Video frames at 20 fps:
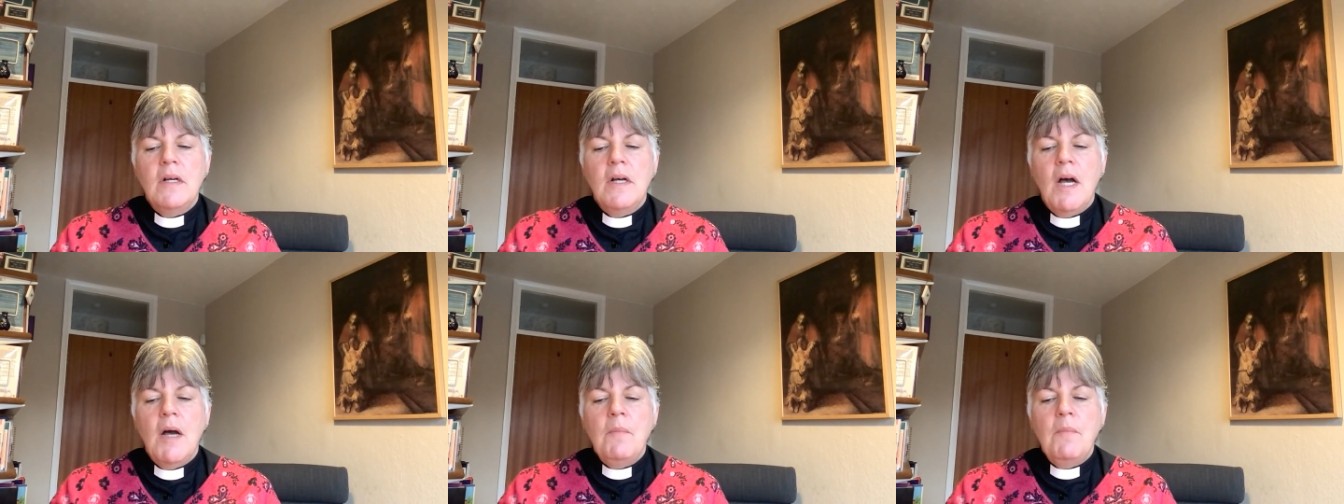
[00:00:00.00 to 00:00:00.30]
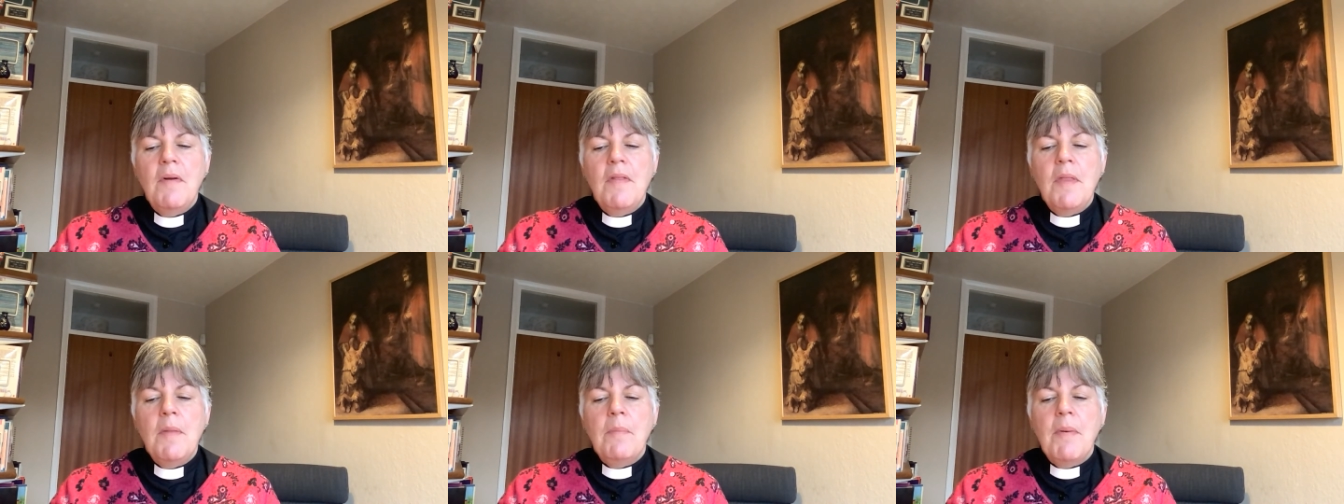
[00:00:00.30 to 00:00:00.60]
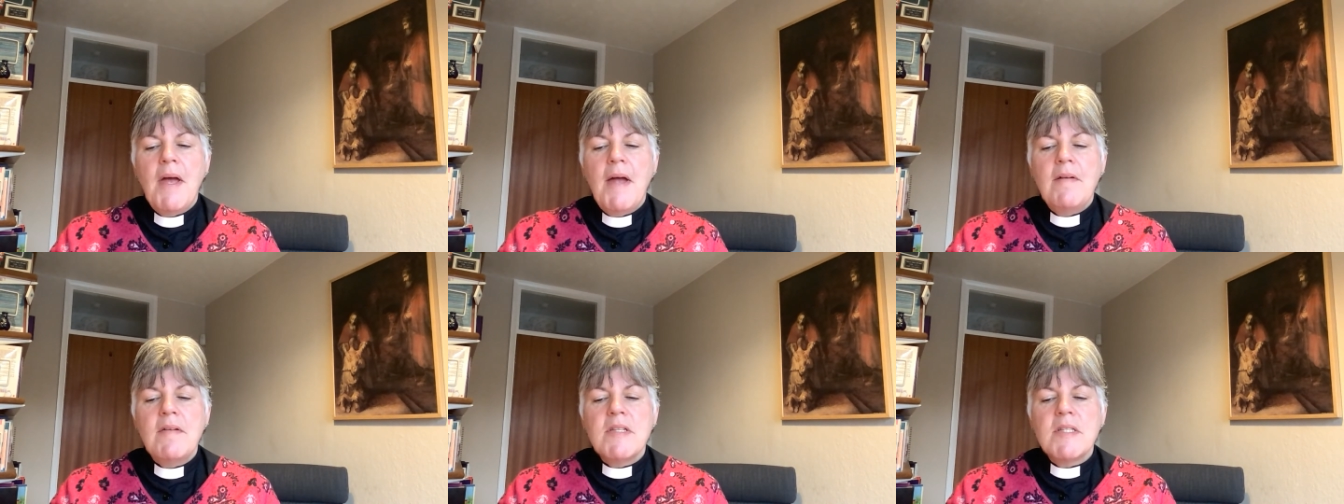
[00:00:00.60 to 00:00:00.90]
and when the
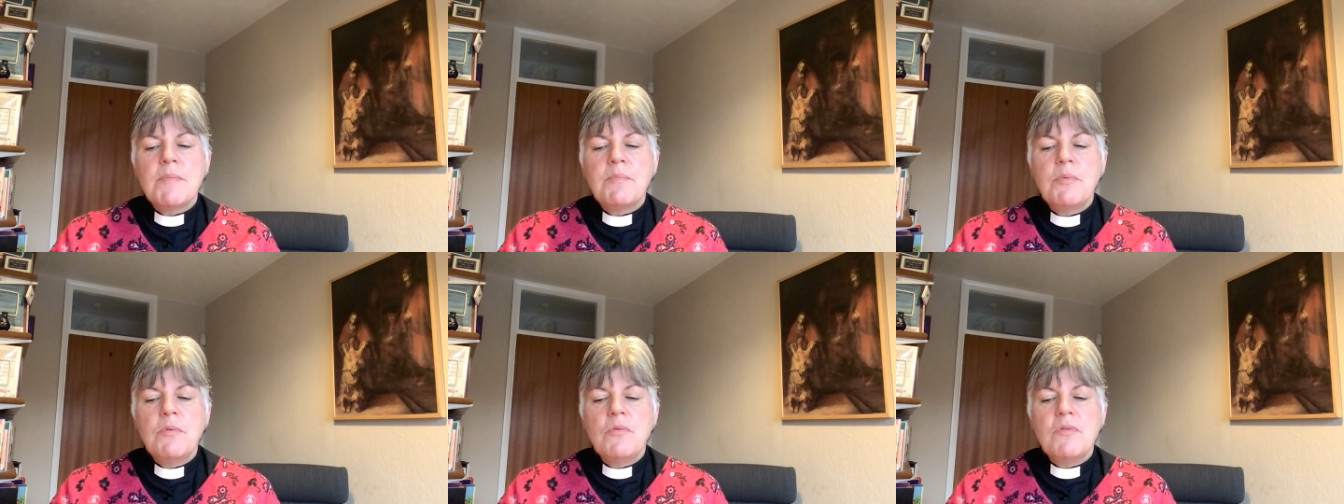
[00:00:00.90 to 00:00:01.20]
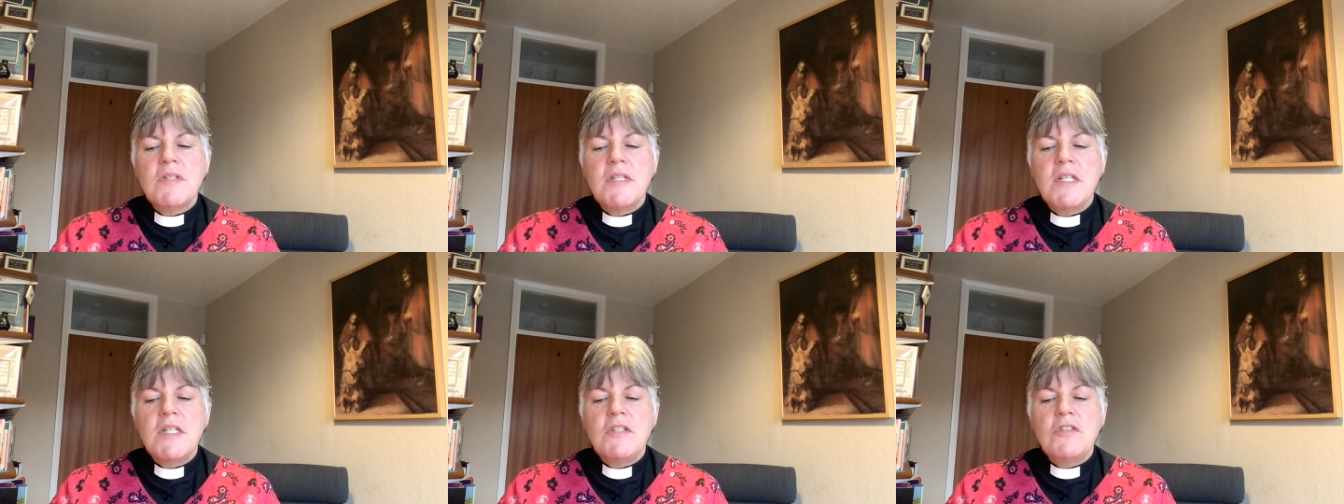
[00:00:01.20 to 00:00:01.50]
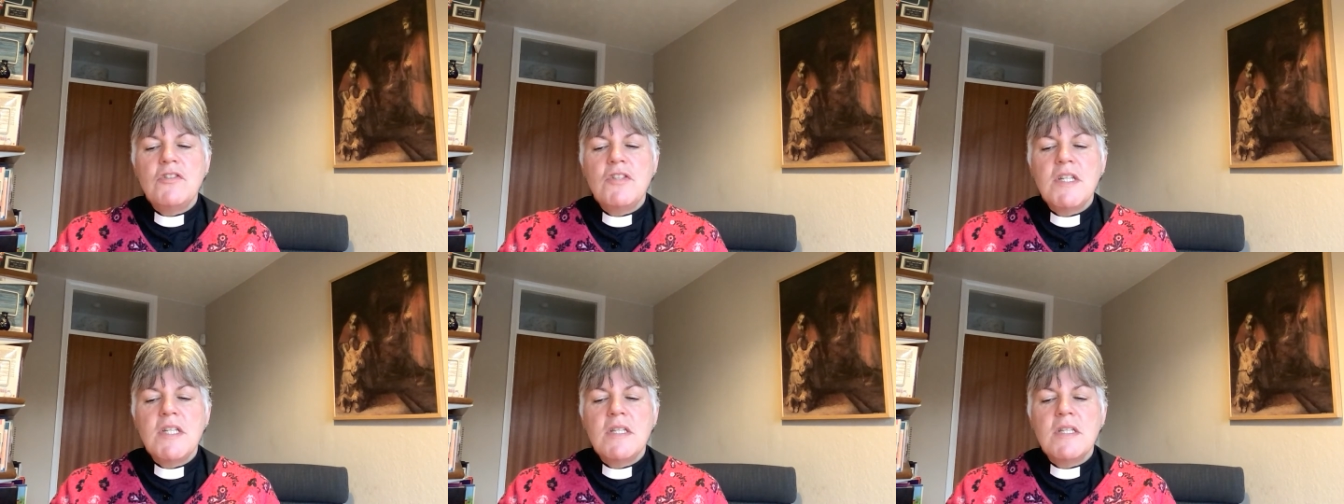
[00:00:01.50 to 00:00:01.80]
parents brought in
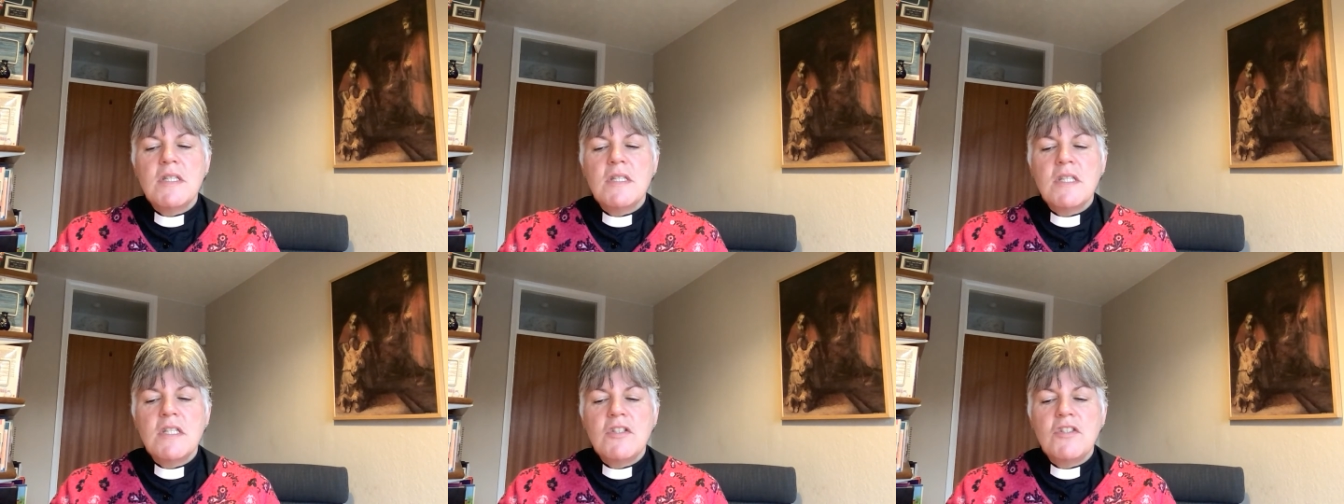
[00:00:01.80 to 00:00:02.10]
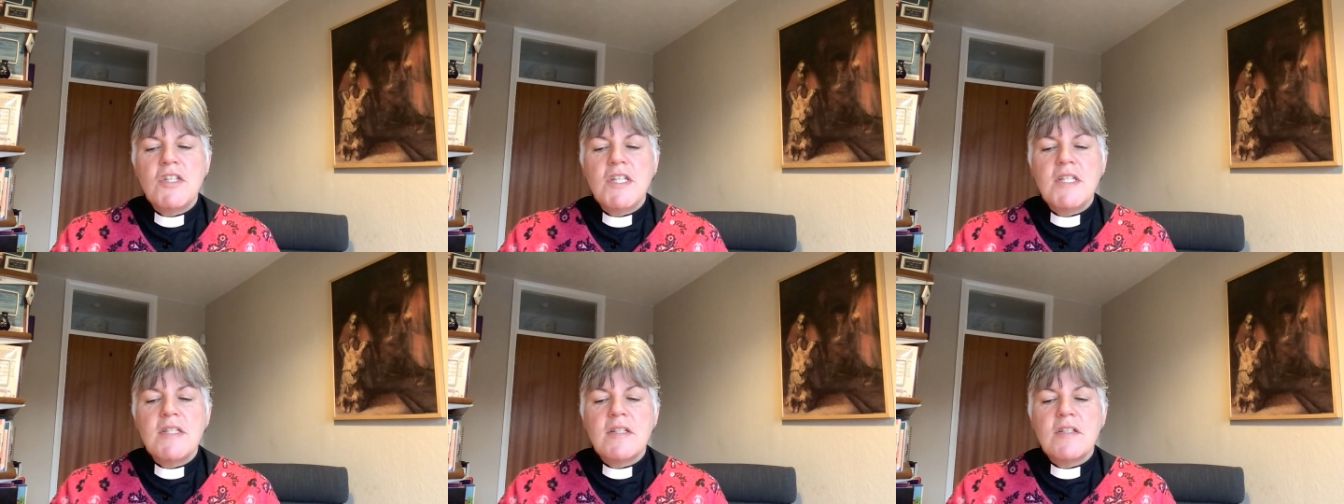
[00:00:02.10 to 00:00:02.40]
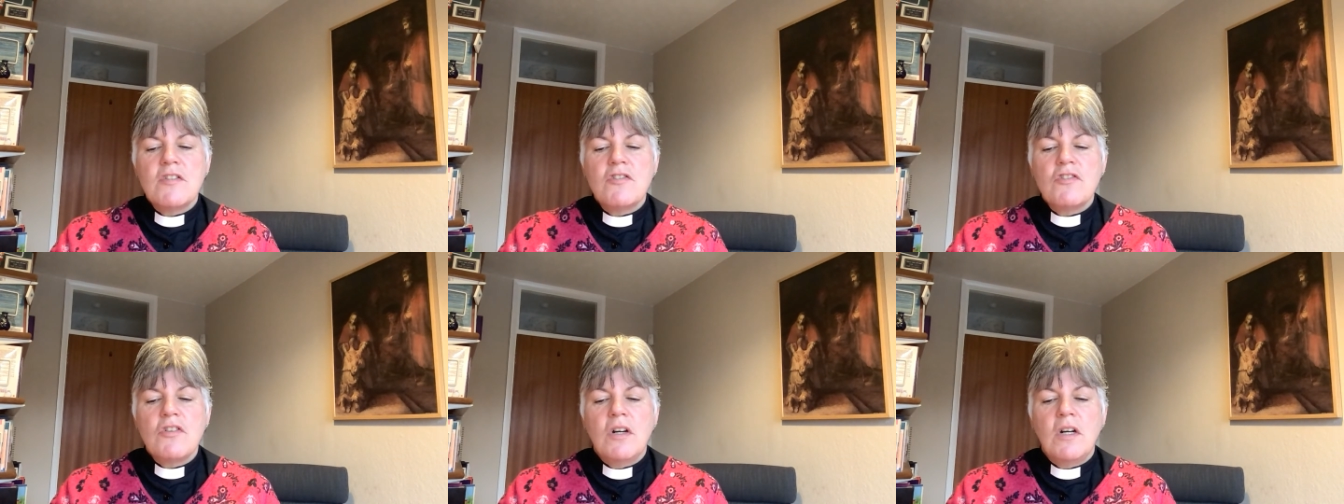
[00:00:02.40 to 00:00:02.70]
the
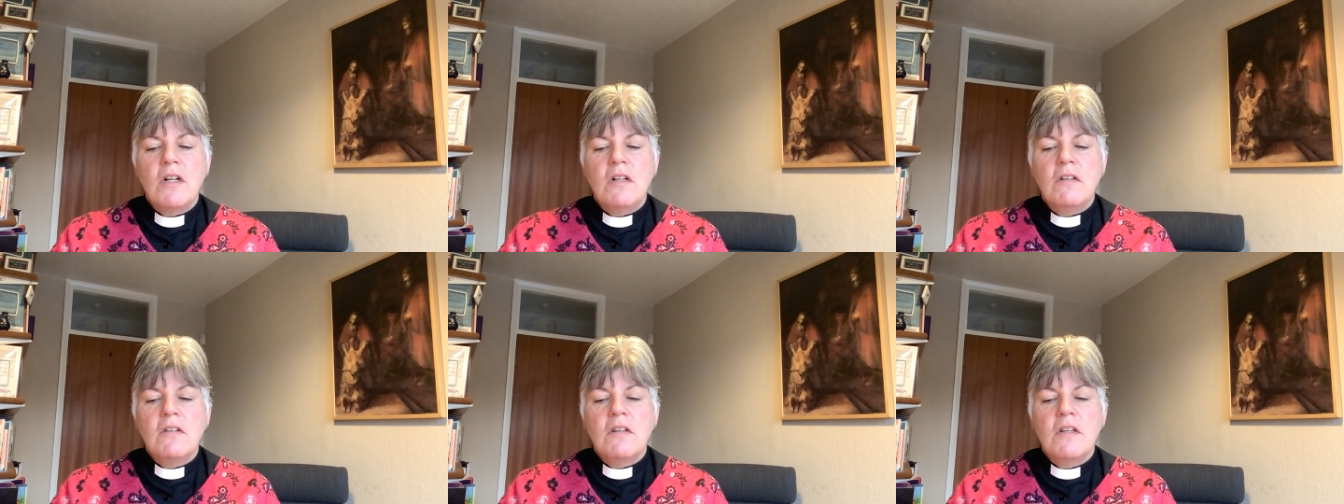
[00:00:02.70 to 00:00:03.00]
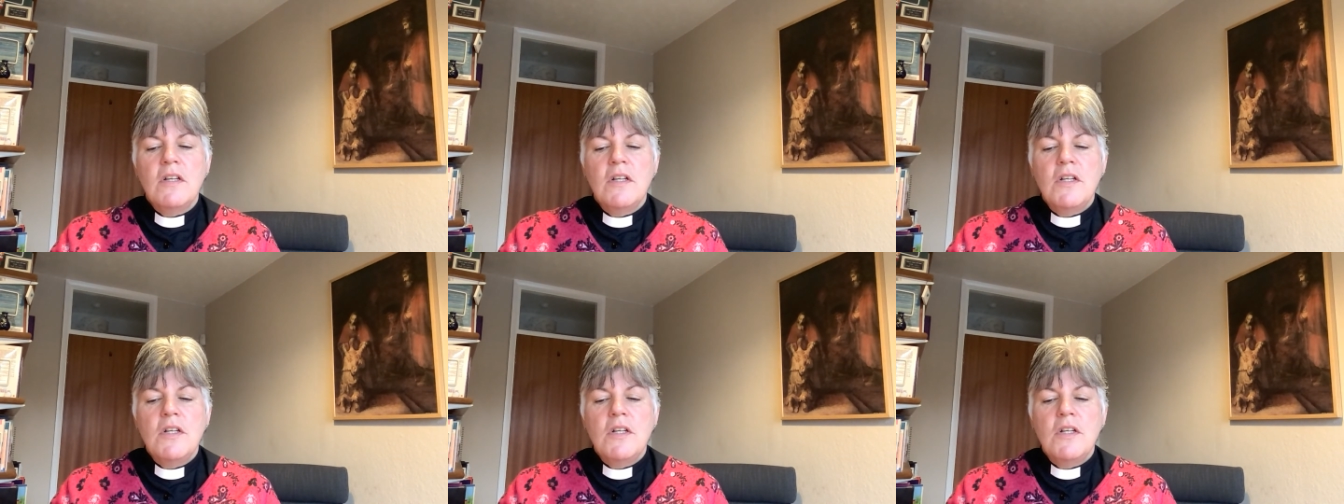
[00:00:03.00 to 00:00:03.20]
Jesus child